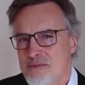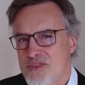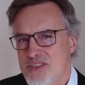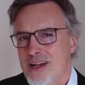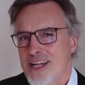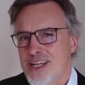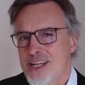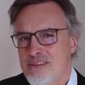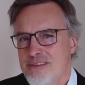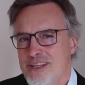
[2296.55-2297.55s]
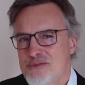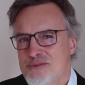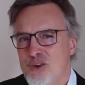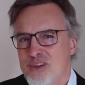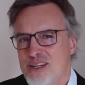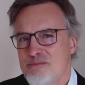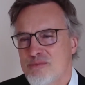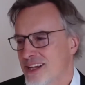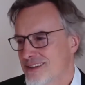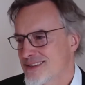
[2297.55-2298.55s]
sign one of these broader
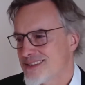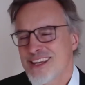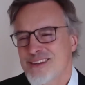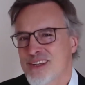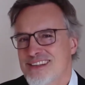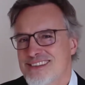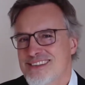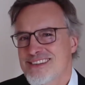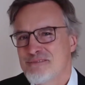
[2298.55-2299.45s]
impact statements.